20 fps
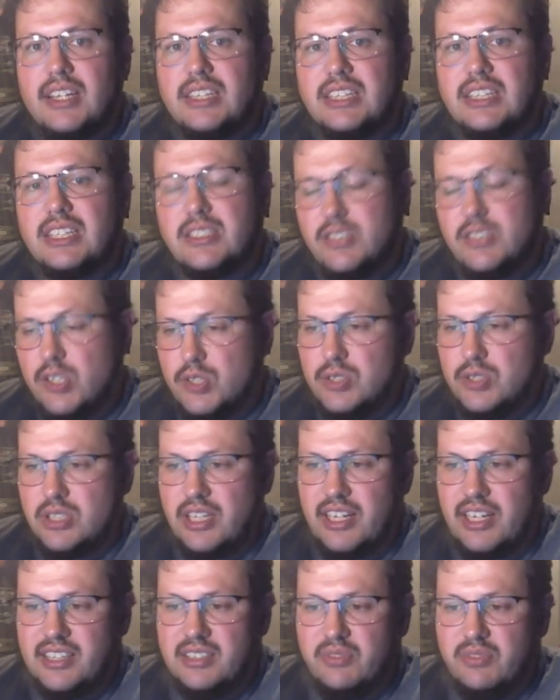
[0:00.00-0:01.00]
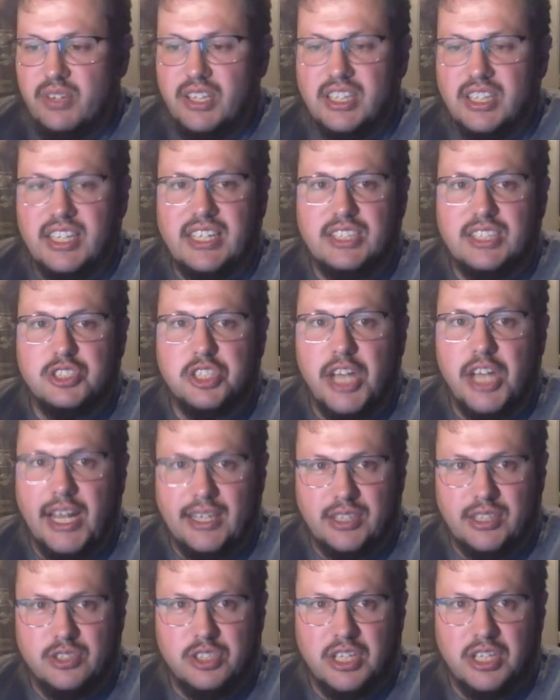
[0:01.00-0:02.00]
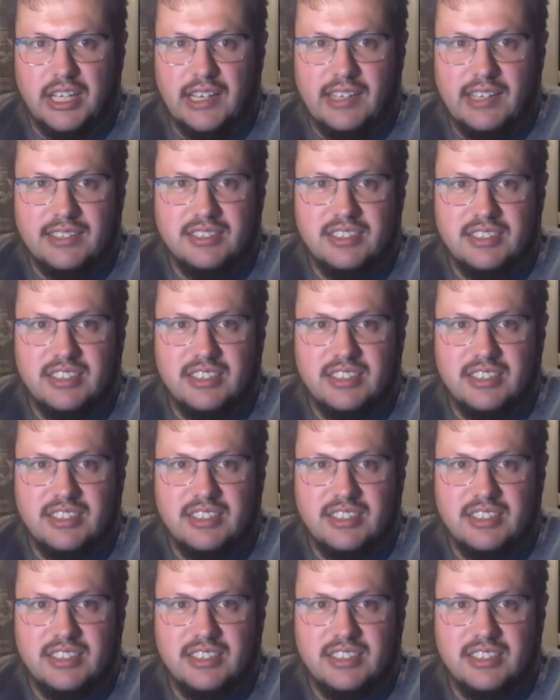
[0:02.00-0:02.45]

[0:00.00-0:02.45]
This year's class felt like a challenge class.